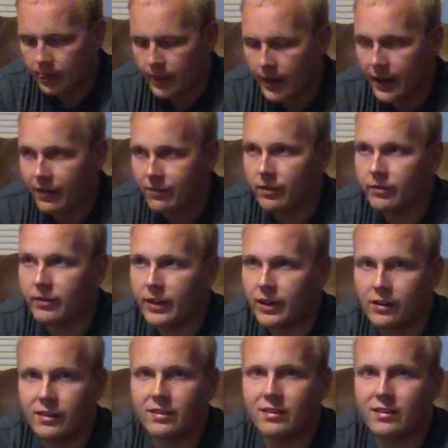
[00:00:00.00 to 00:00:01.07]
They have a
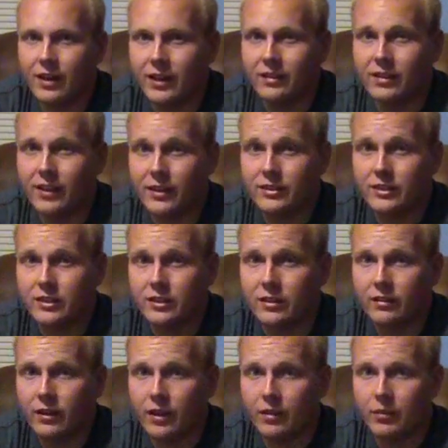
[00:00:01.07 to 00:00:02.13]
very slight texture
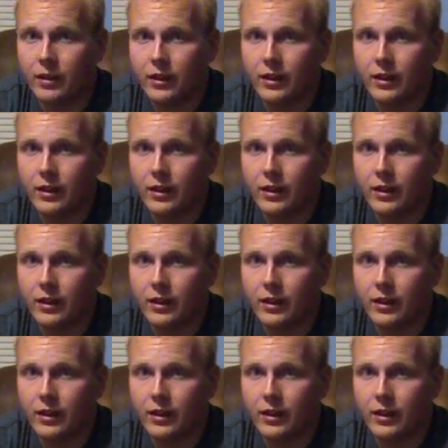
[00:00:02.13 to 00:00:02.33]
to them.